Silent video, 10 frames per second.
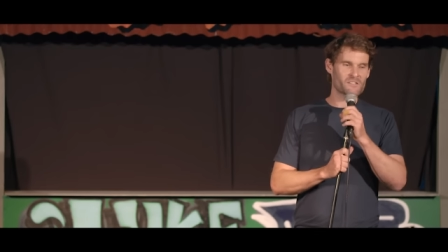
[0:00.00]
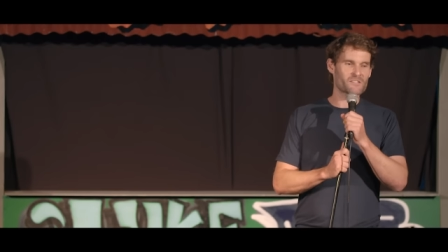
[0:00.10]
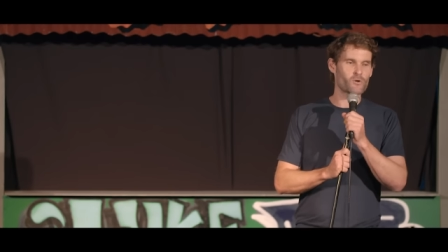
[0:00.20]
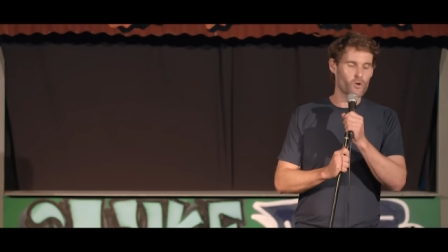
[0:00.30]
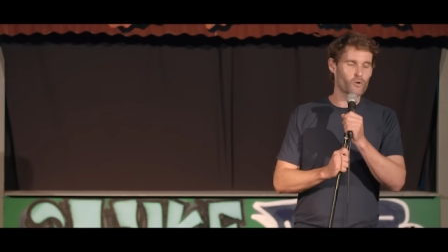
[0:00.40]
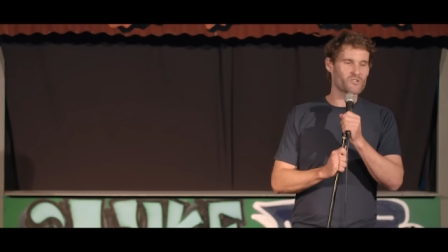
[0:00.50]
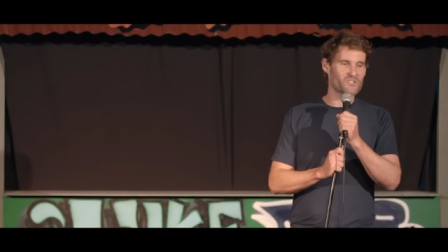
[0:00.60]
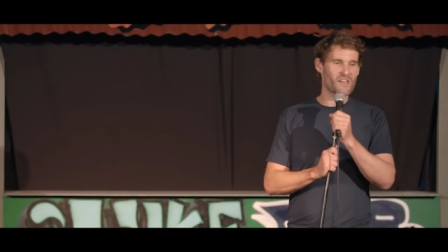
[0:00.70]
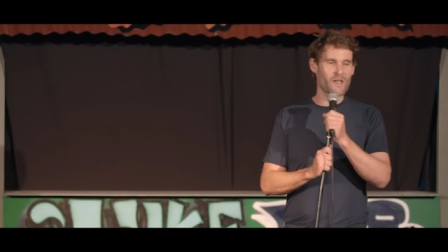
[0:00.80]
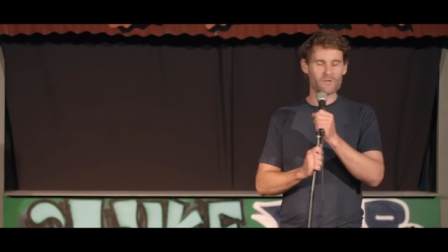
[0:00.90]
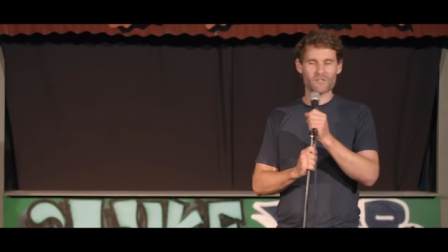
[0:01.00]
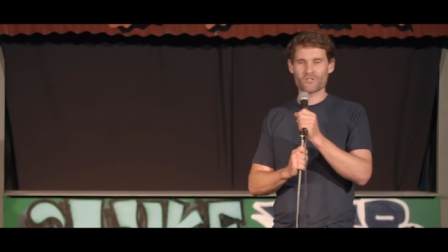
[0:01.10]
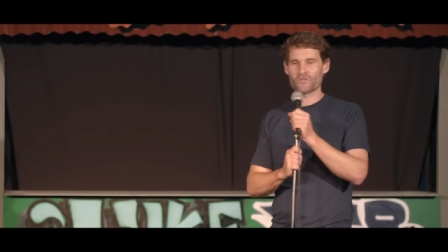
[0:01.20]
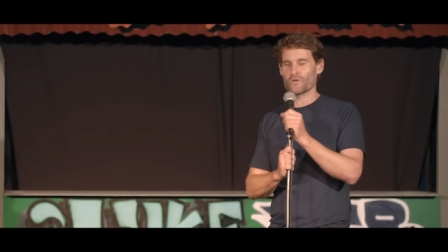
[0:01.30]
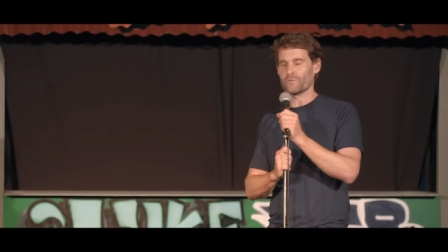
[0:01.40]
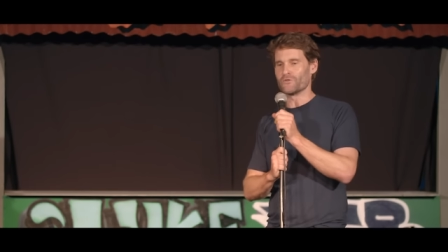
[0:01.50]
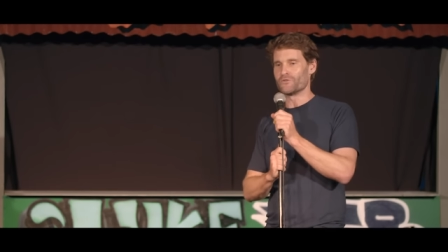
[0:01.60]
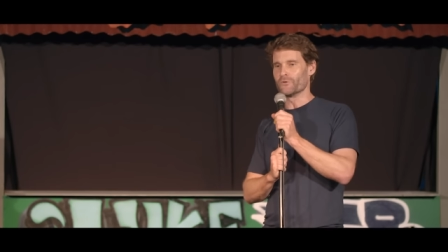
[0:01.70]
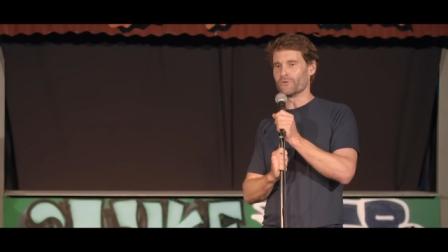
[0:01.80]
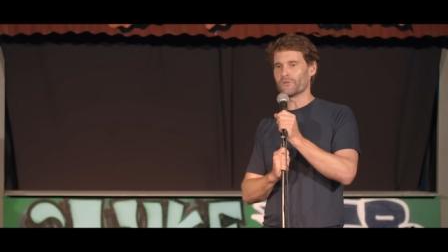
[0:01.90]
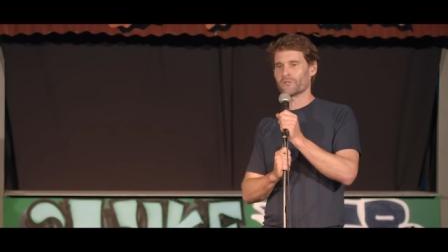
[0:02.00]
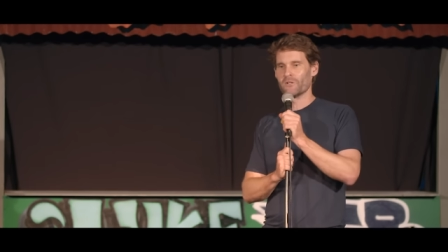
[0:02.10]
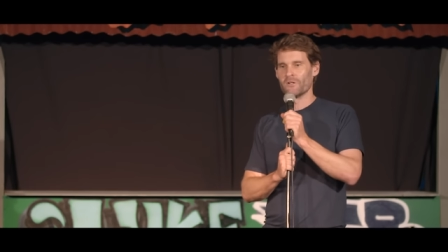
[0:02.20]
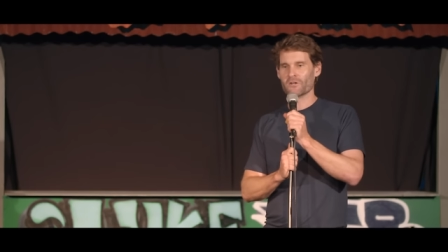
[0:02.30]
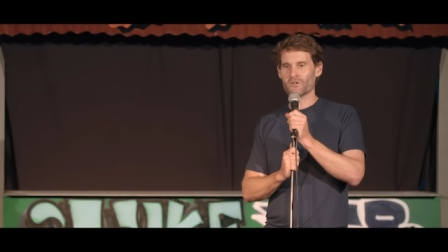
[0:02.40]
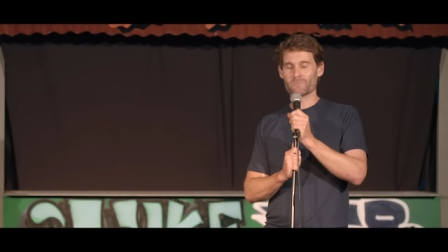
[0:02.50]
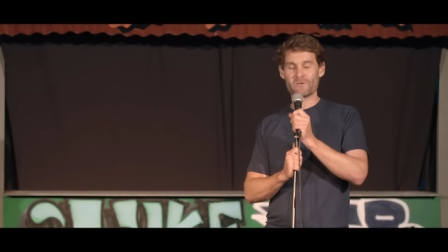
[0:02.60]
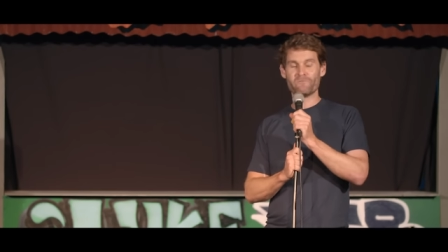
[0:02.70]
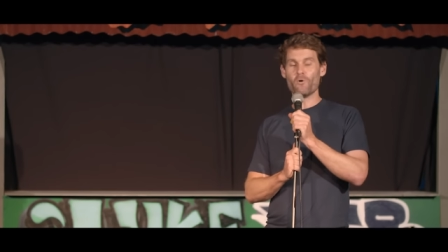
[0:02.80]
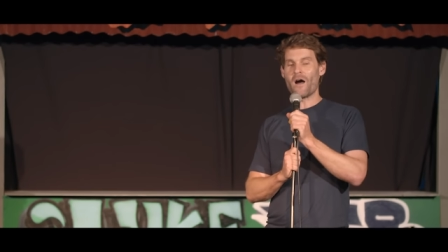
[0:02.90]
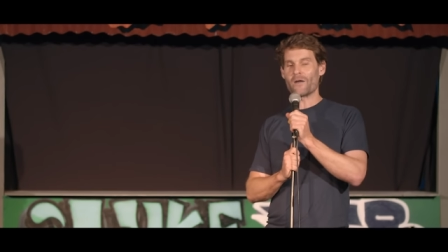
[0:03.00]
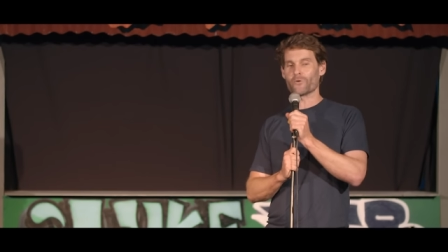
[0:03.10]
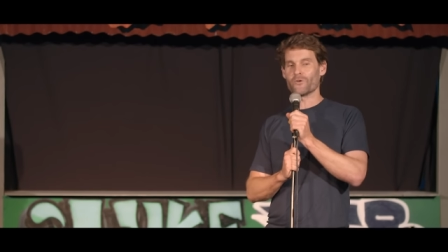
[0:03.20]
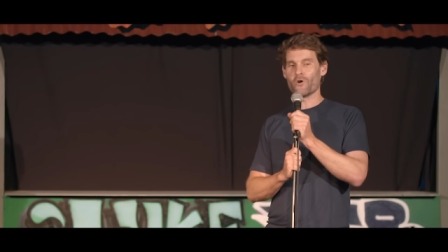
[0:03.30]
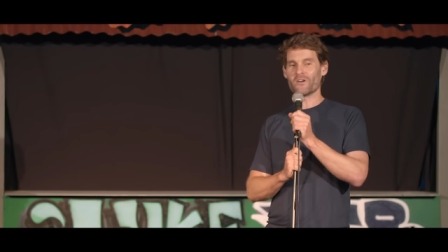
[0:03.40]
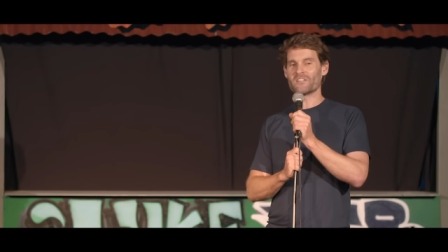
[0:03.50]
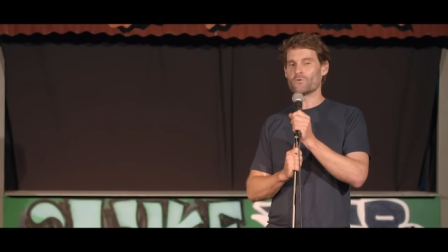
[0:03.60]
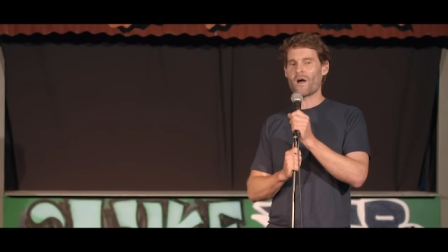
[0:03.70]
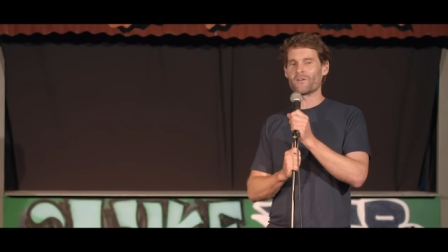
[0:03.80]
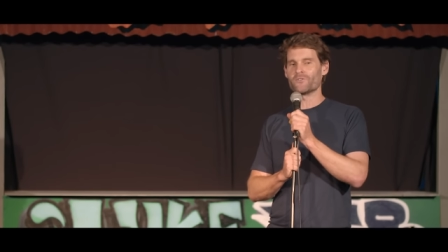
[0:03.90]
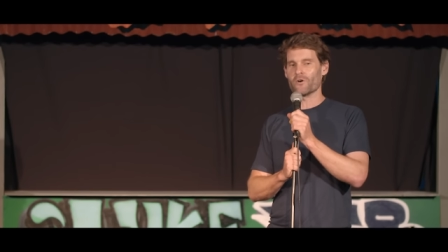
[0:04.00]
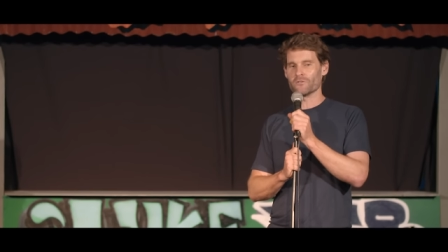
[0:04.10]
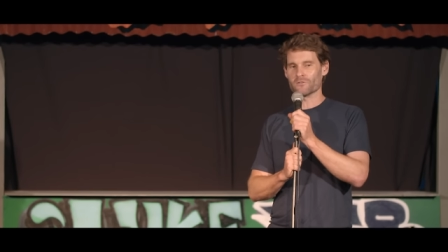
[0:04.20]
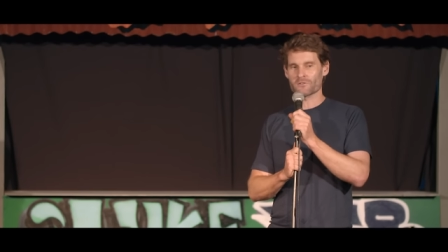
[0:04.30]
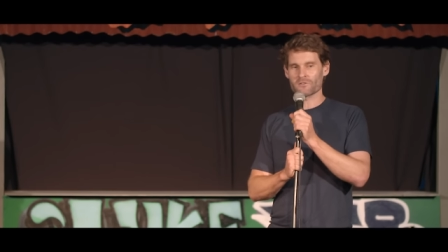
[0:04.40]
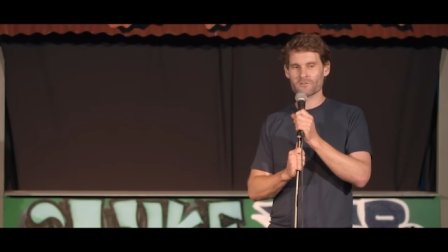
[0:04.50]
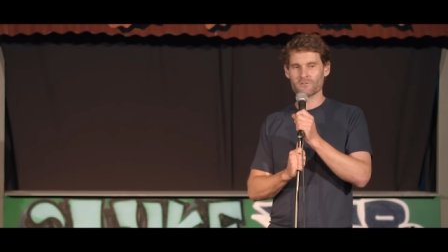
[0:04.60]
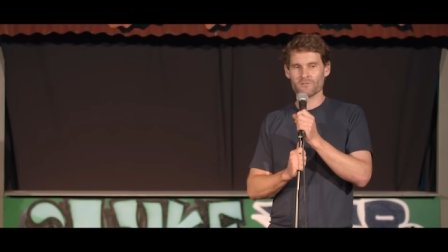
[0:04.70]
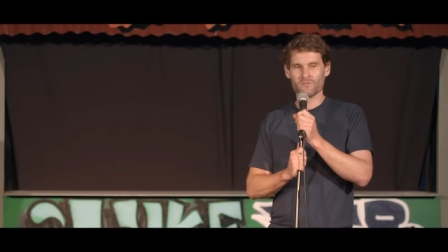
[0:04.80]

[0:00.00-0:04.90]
it's not orange, it's amber, you stupid dork, cost me four hundred and ninety-one dollars